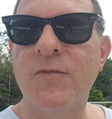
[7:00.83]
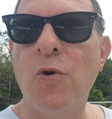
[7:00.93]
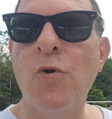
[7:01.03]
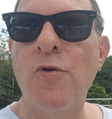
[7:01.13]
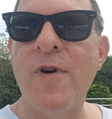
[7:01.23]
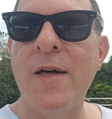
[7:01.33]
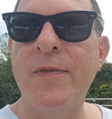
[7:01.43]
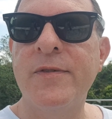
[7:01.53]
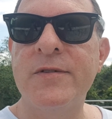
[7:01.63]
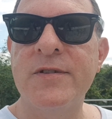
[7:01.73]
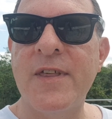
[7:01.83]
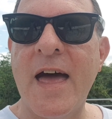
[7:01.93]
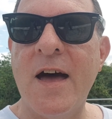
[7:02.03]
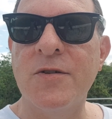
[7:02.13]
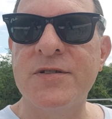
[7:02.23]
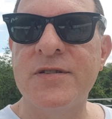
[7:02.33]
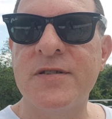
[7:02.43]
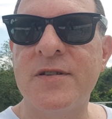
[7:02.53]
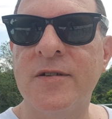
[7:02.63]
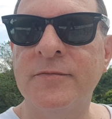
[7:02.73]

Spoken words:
all around the house.